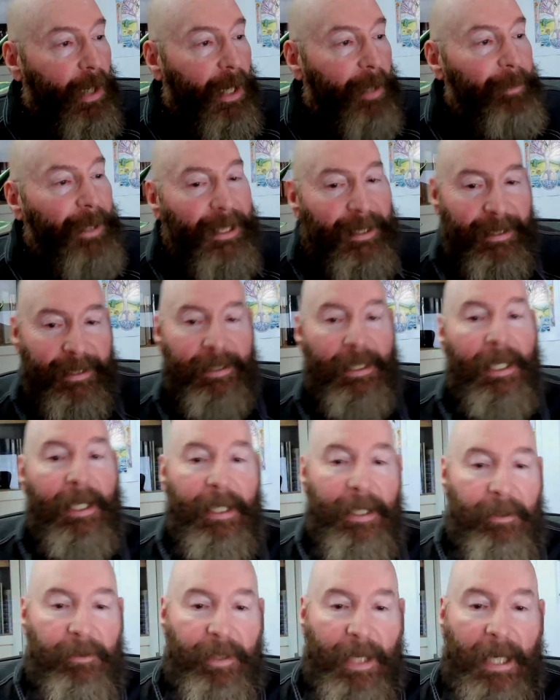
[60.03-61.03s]
So I'm going to
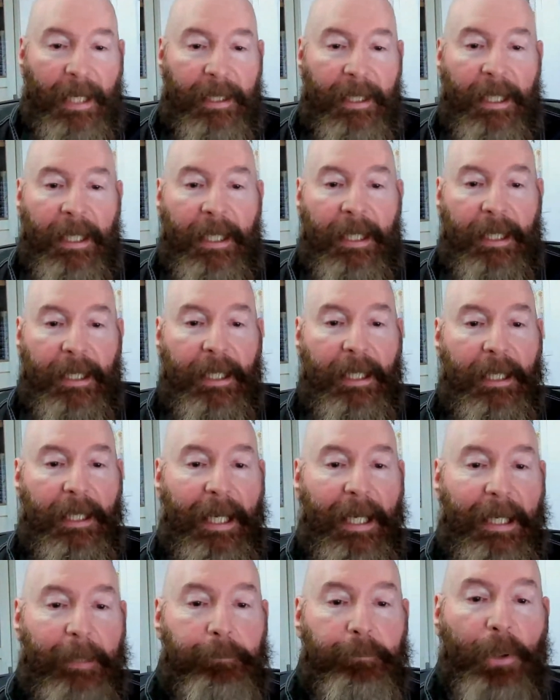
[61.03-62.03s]
say that
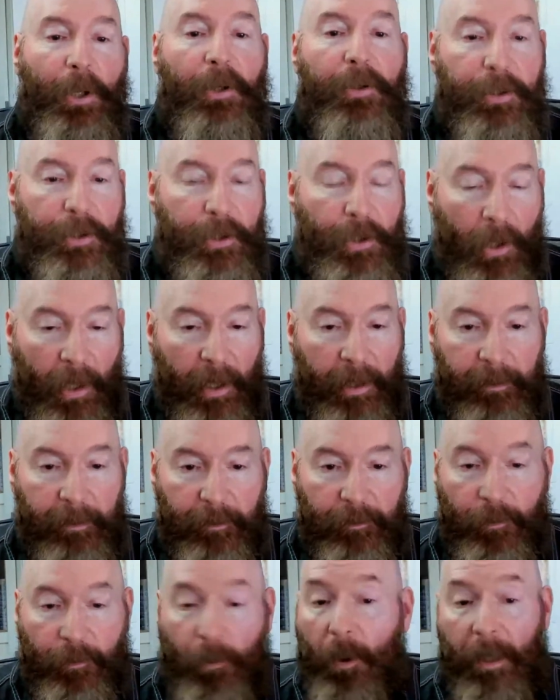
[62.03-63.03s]
a birth chart
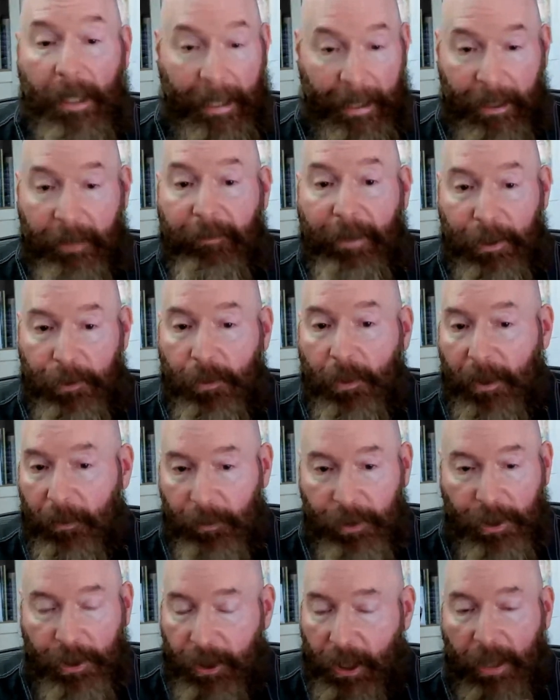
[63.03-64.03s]
for an individual, and
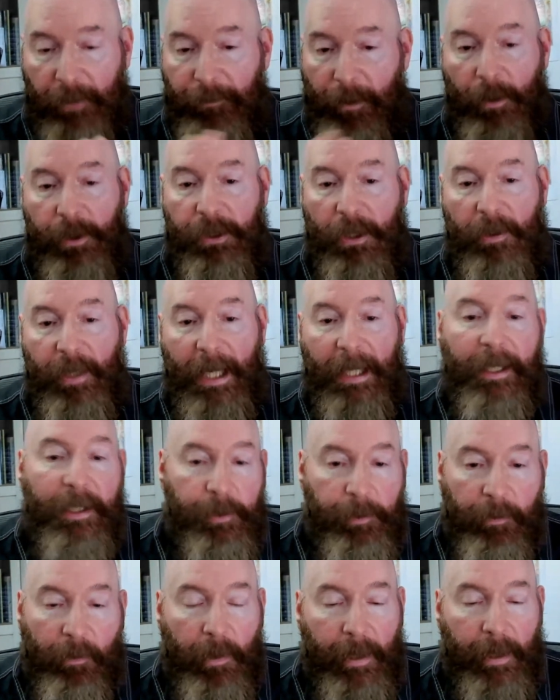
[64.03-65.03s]
we're just going to focus on that
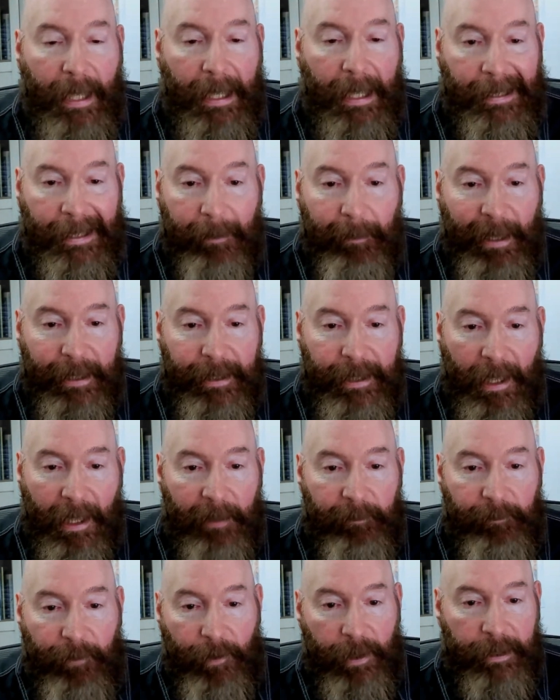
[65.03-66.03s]
because we've only got a little bit of
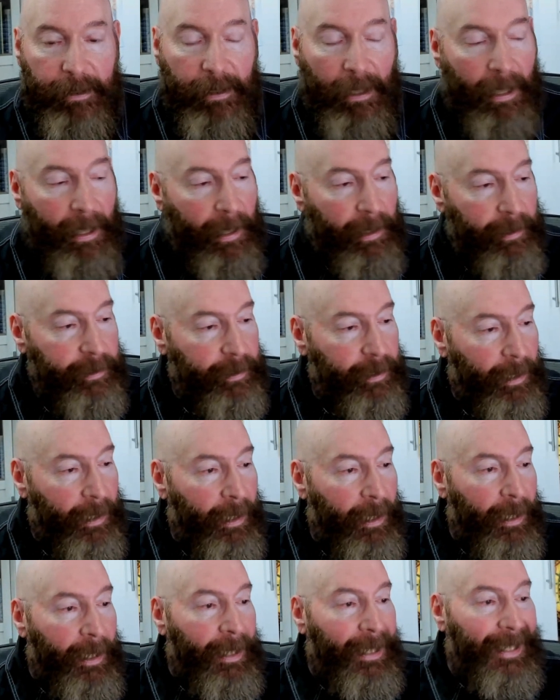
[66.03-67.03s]
time for this class,
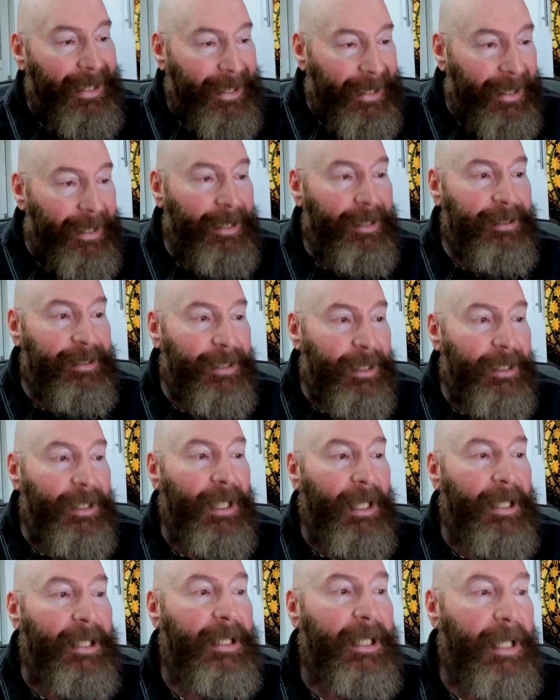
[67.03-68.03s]
is
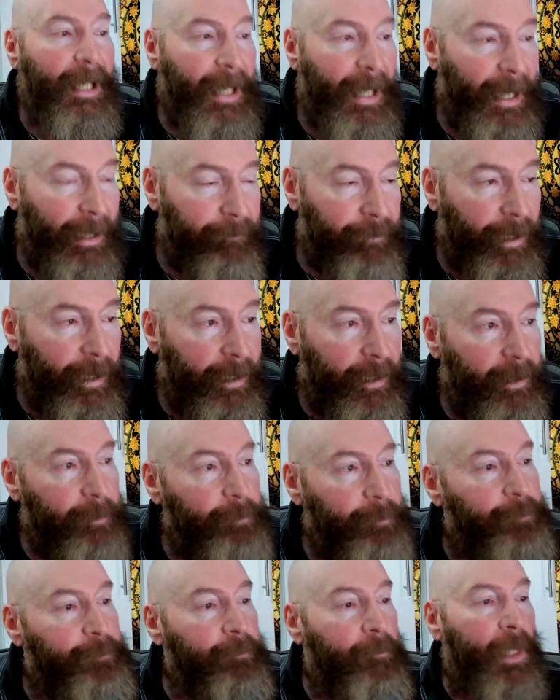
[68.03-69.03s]
like having
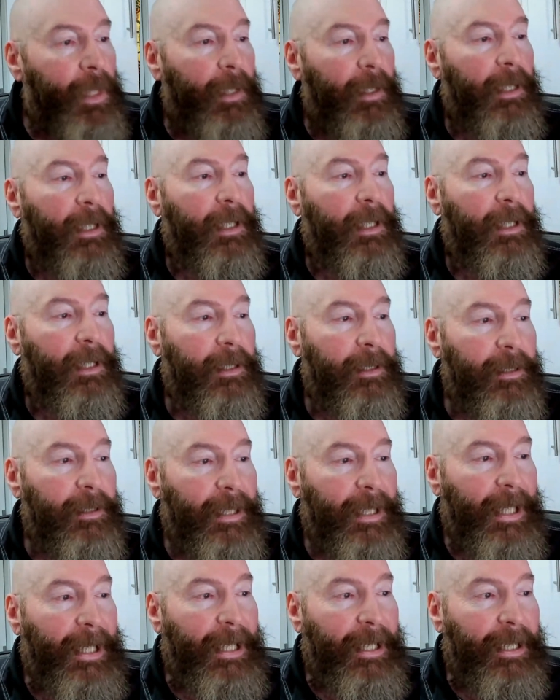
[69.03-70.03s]

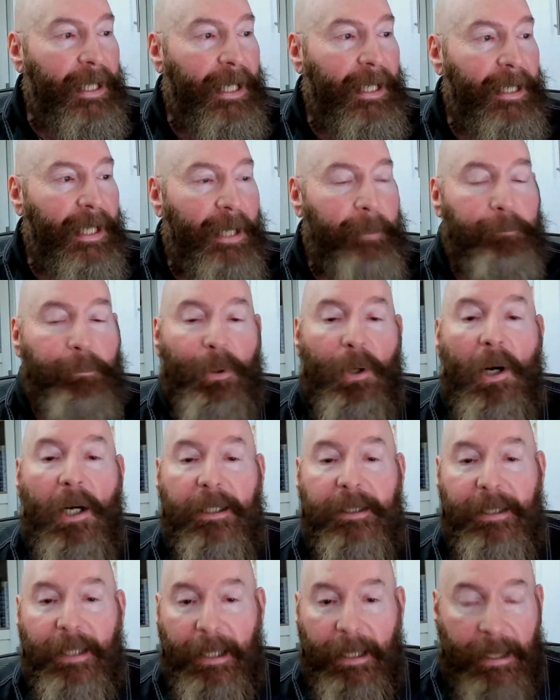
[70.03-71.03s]
a
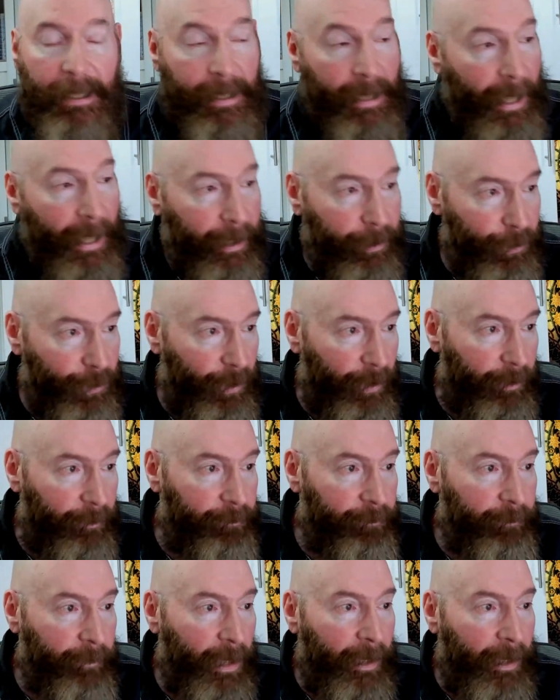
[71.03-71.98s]
proxy connection.